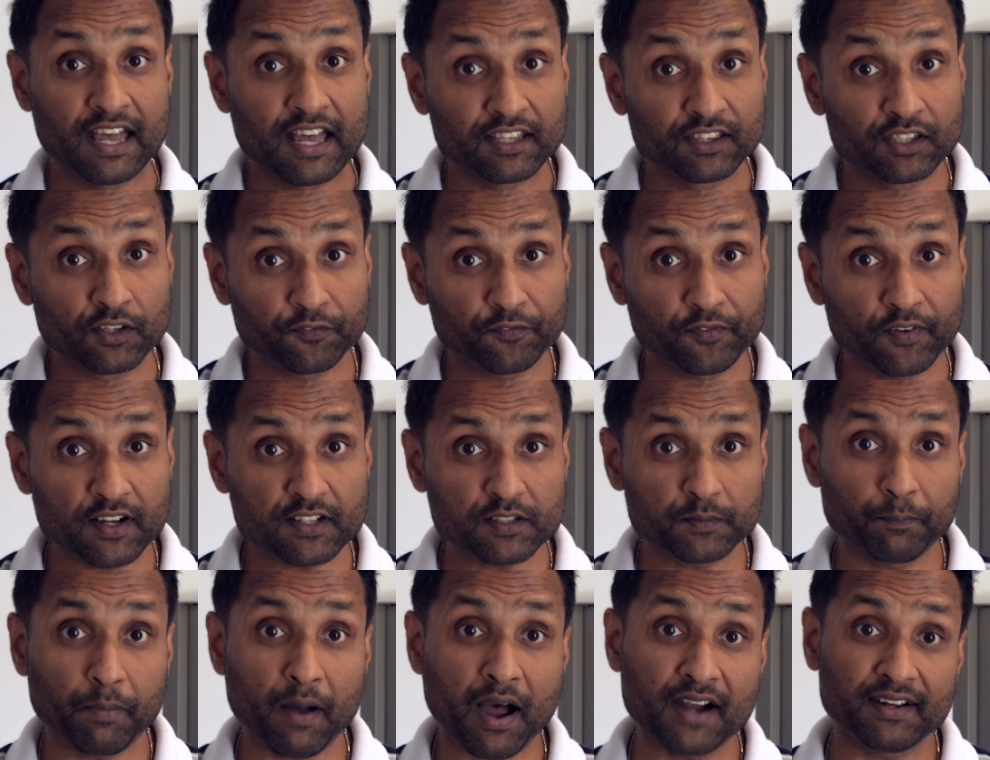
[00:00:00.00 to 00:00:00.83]
The
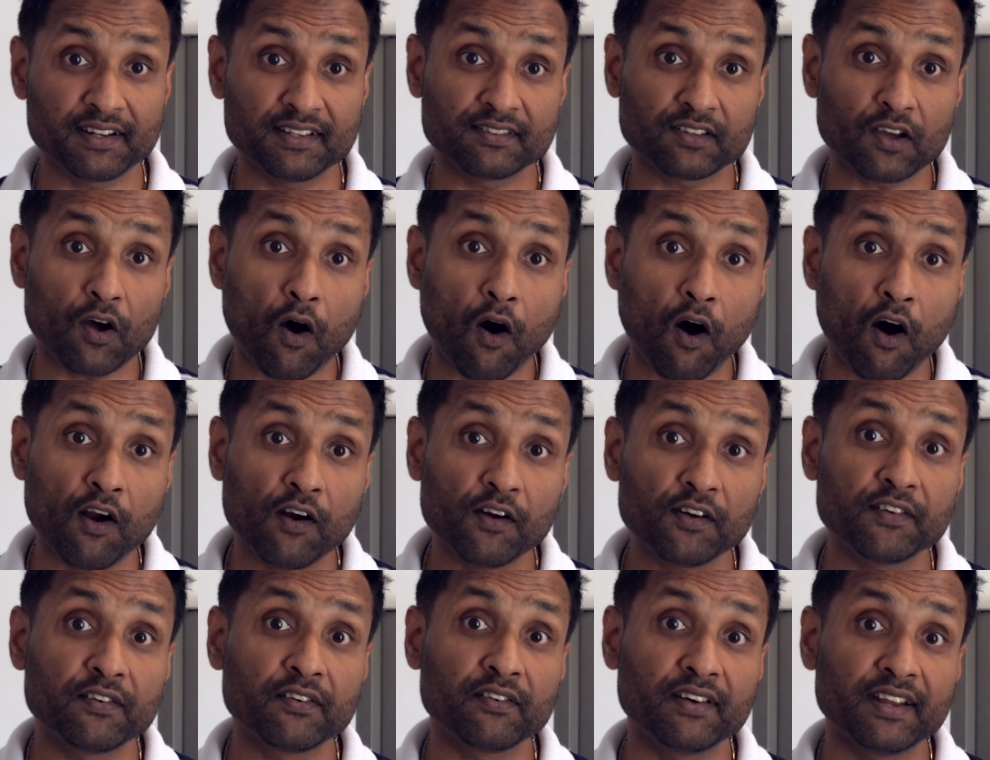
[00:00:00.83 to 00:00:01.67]
first part is
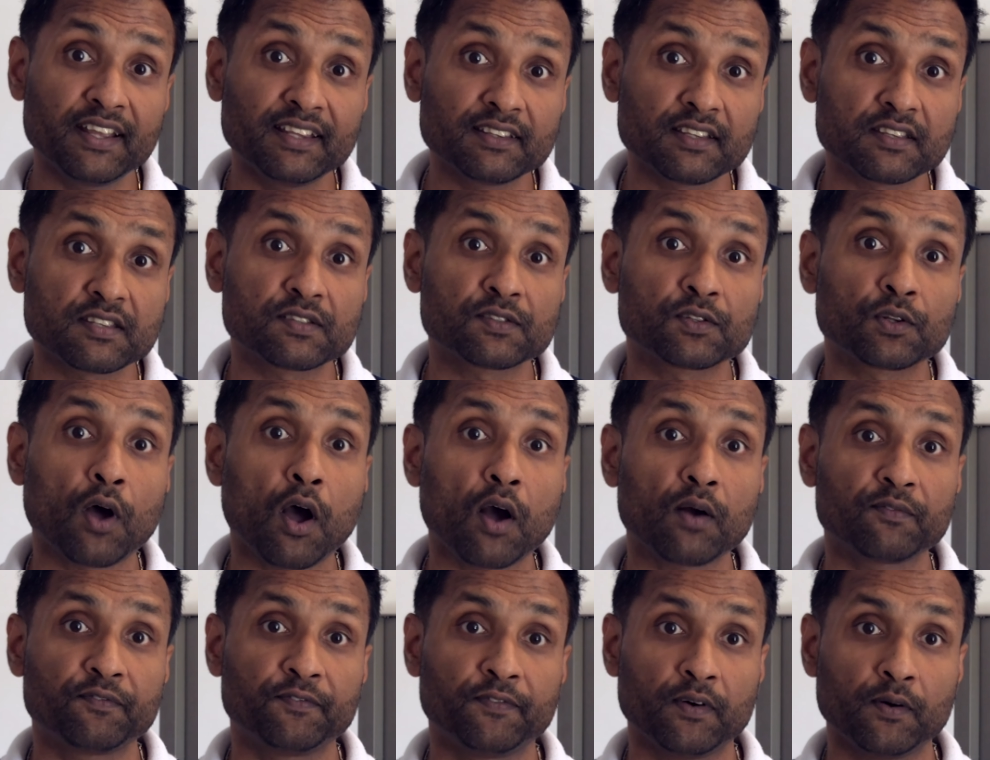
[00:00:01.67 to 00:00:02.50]
altering the
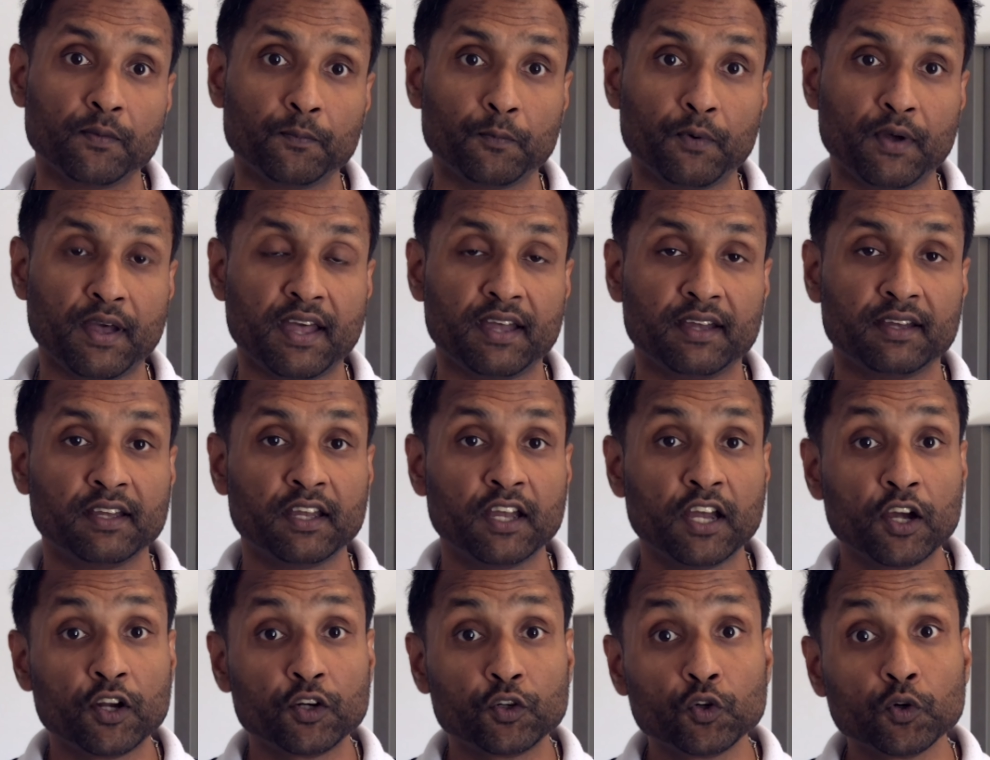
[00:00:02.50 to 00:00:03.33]
stock firmware
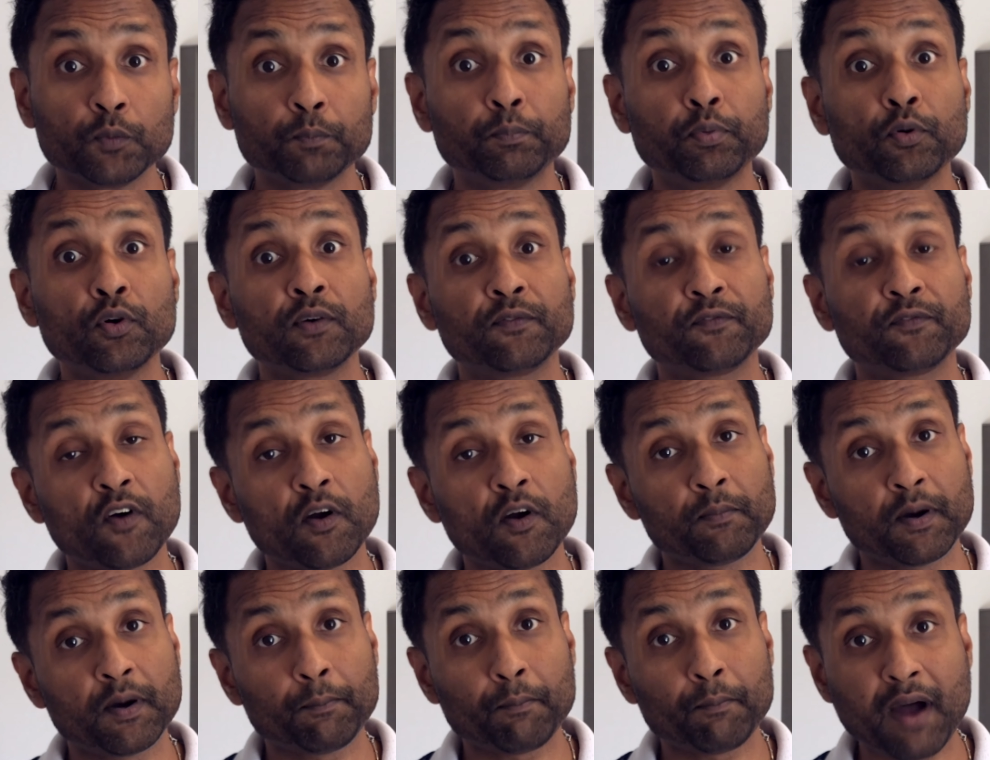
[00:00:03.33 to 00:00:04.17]
to boot
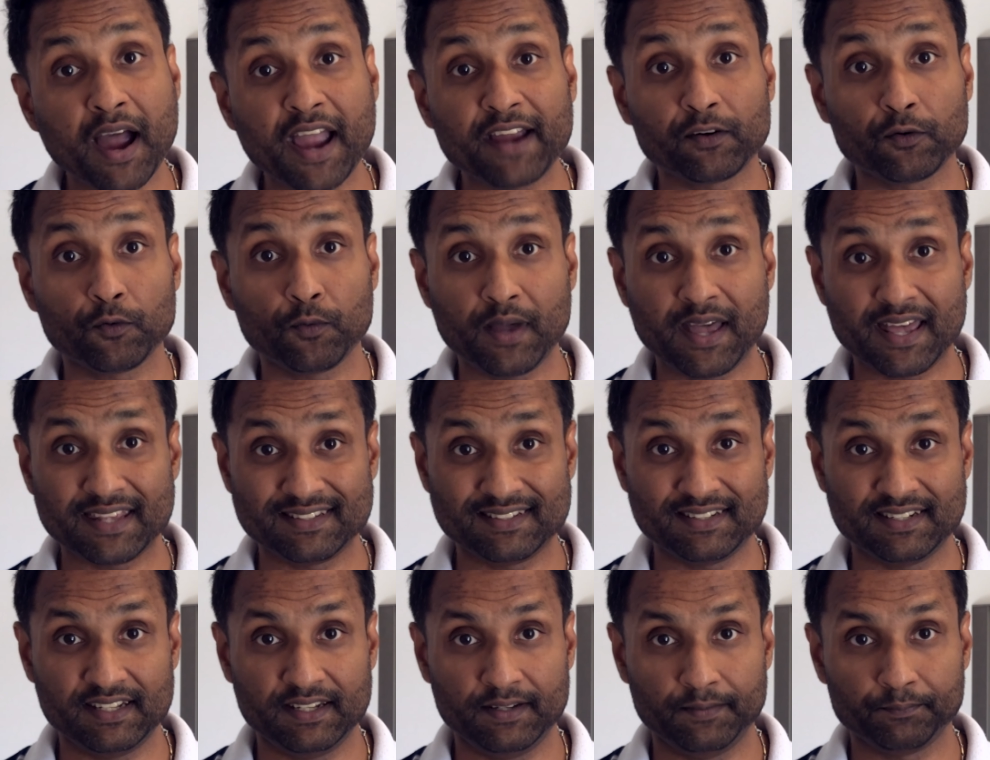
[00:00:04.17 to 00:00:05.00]
from a micro
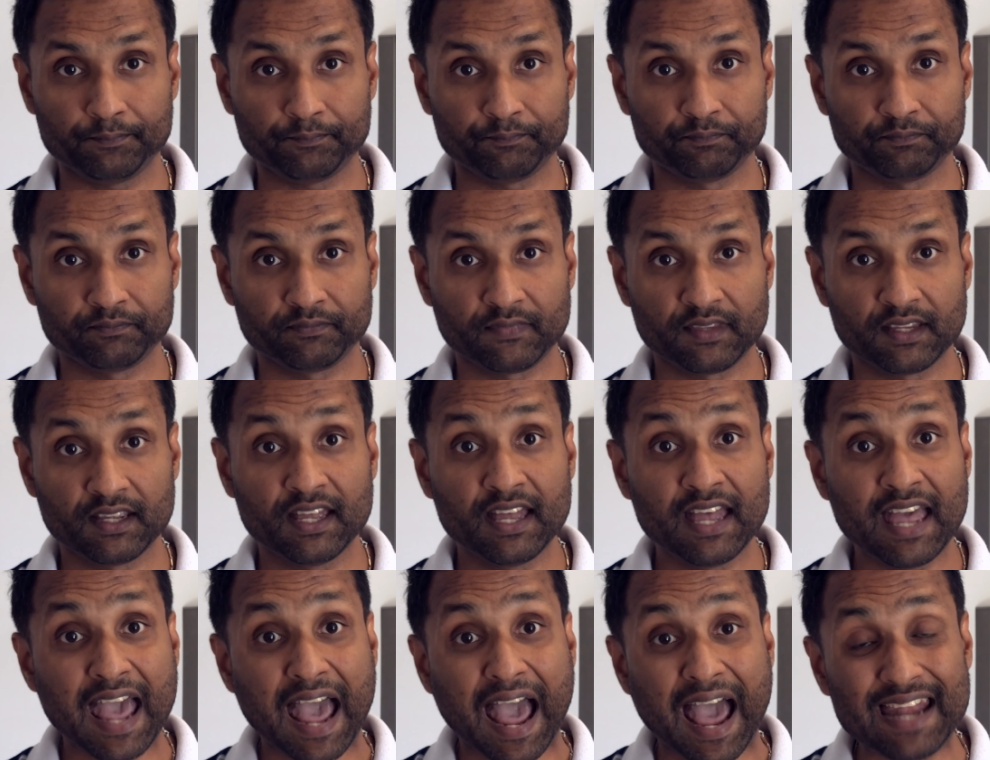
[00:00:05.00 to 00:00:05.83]
SD
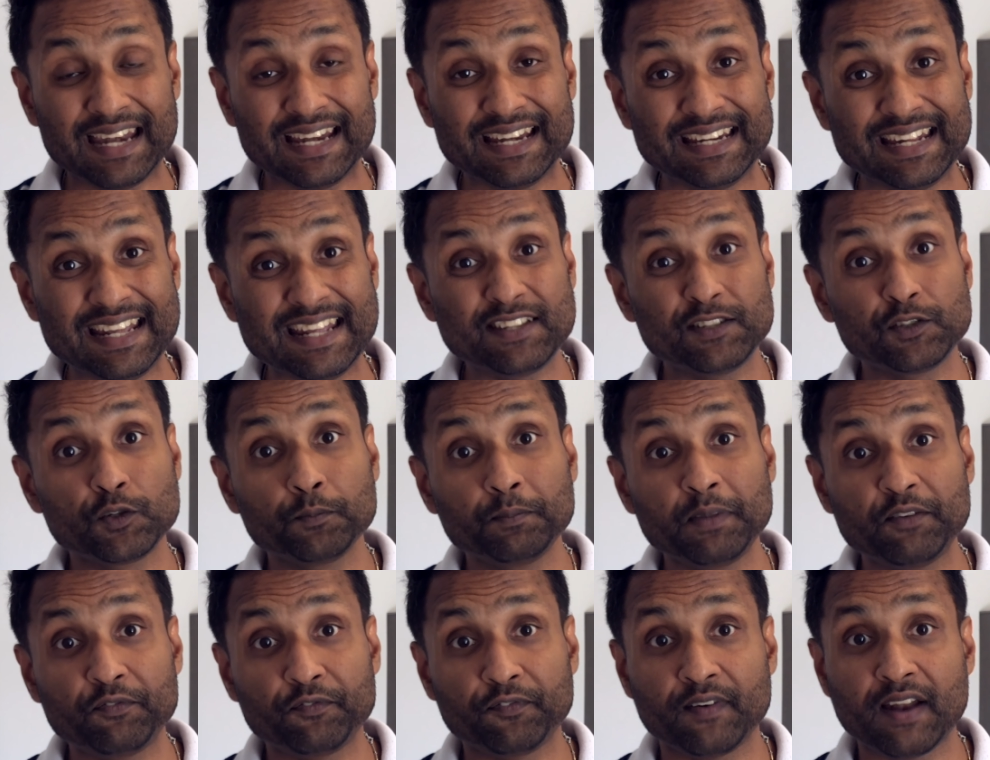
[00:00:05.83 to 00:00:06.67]
and it needs to
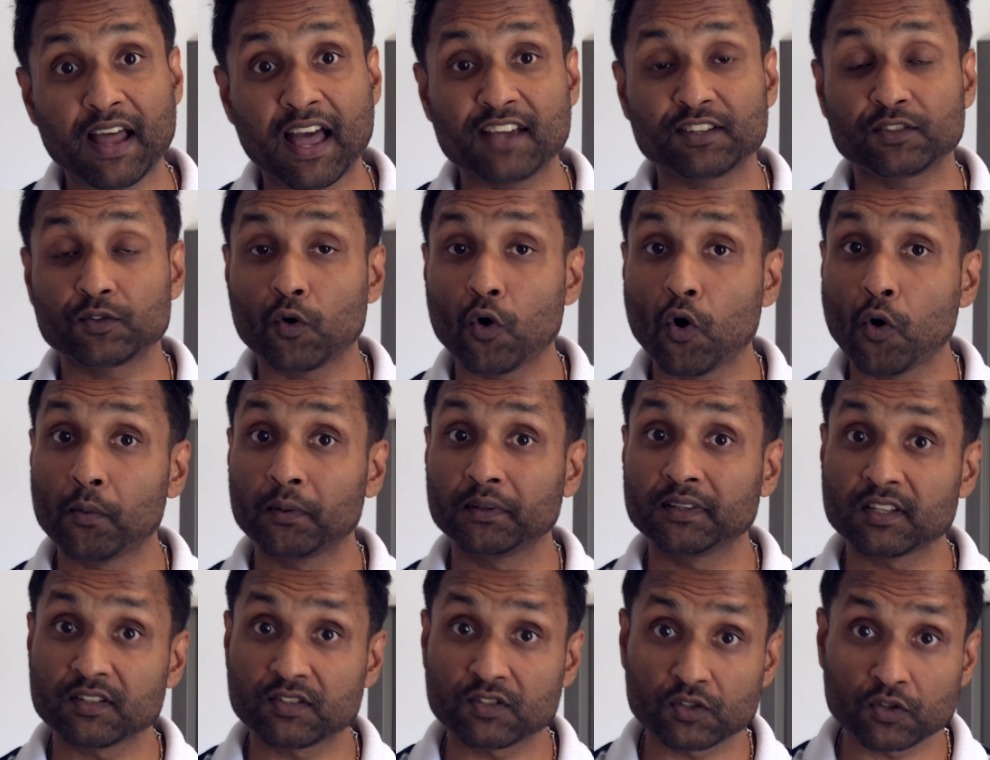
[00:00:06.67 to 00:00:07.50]
be flashed over
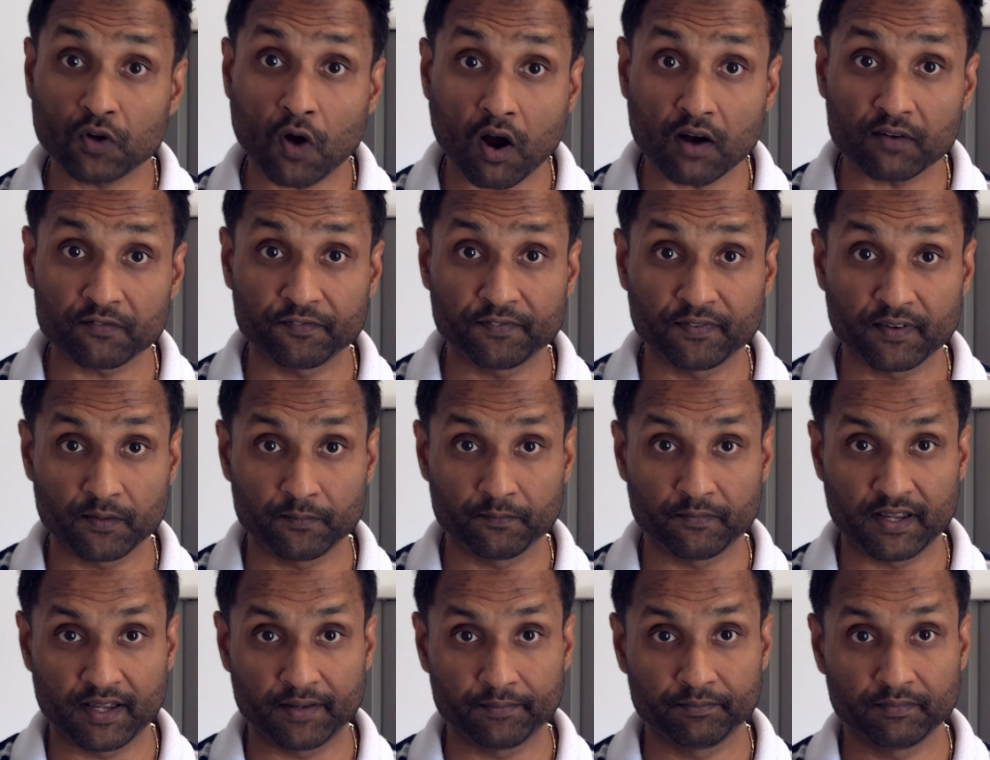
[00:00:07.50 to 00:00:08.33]
the stock
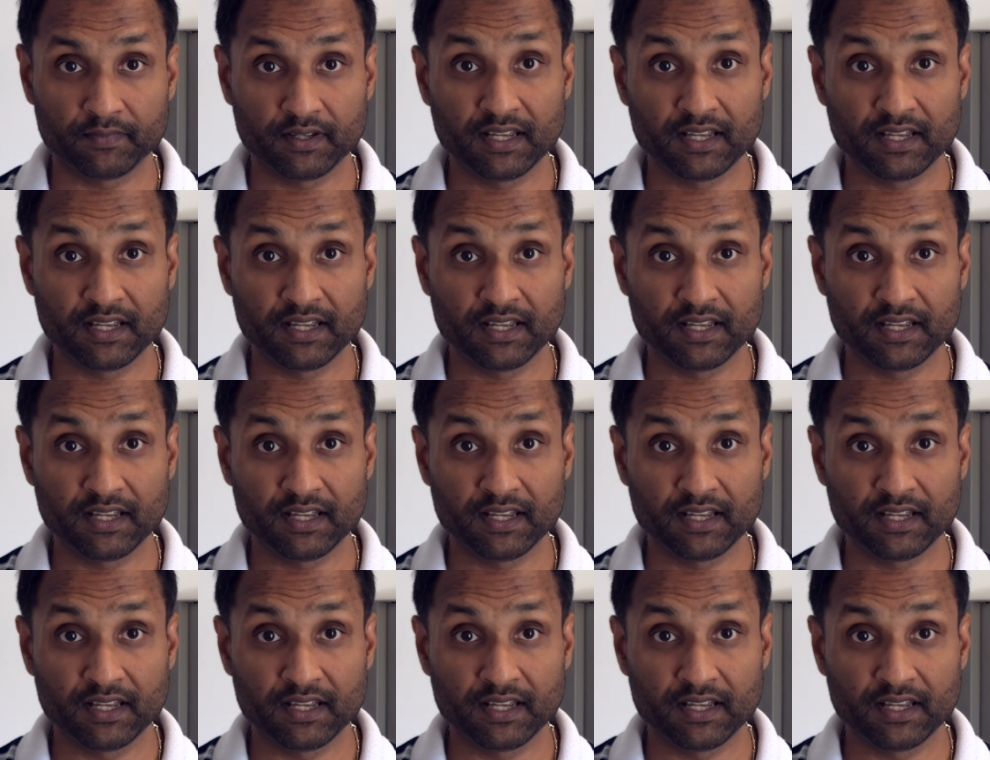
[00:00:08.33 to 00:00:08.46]
firmware.